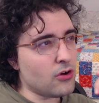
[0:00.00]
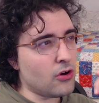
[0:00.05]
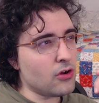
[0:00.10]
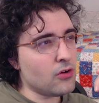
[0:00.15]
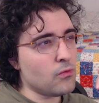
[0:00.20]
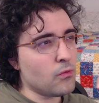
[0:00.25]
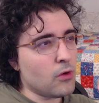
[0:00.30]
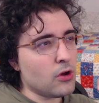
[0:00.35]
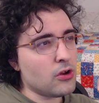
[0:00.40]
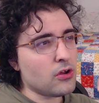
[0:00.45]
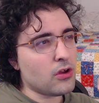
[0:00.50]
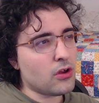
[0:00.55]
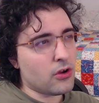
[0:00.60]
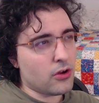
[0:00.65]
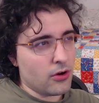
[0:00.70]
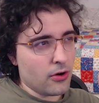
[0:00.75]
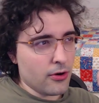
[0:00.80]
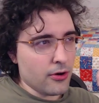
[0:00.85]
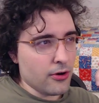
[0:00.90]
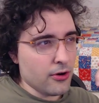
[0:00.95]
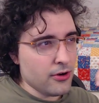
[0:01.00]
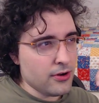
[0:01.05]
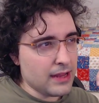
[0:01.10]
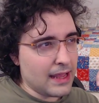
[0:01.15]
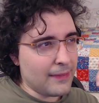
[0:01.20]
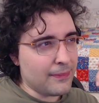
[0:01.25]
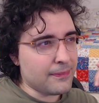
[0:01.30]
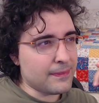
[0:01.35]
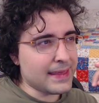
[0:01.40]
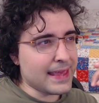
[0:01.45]
on what occurred
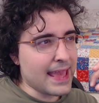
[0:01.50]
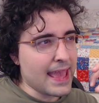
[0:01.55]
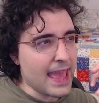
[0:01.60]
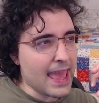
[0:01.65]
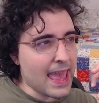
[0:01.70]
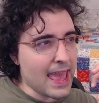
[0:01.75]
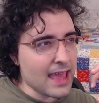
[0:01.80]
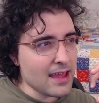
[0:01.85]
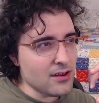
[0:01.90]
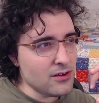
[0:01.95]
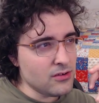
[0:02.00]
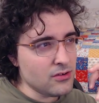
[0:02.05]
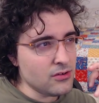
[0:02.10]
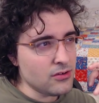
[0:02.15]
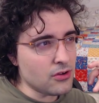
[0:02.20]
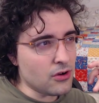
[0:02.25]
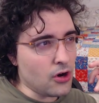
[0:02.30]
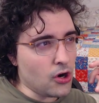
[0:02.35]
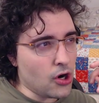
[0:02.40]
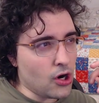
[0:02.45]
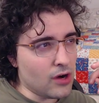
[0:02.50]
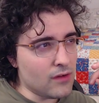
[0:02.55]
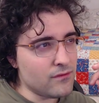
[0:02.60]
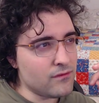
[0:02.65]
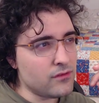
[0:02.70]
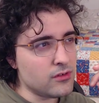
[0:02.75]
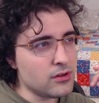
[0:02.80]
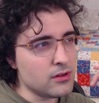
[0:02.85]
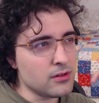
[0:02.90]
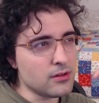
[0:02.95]
at the end
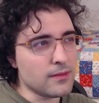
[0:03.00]
of